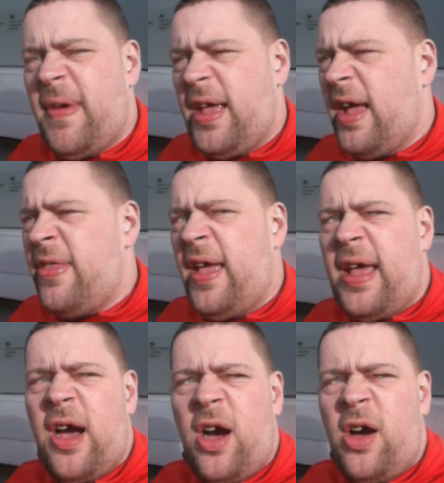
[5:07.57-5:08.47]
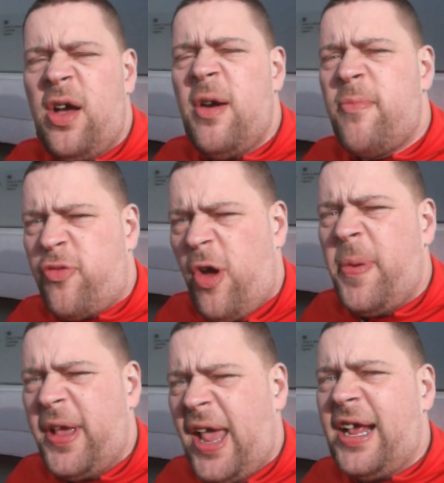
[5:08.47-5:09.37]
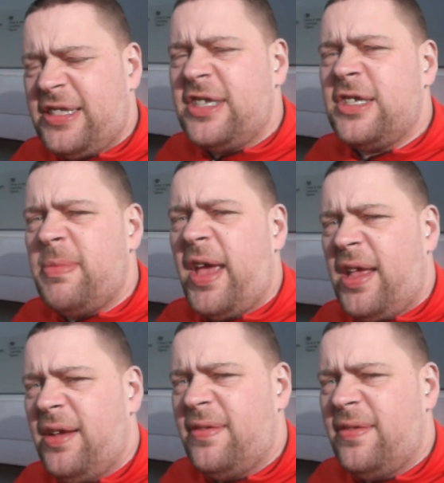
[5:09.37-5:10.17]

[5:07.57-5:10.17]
mate, and they are proper gangsters, mate.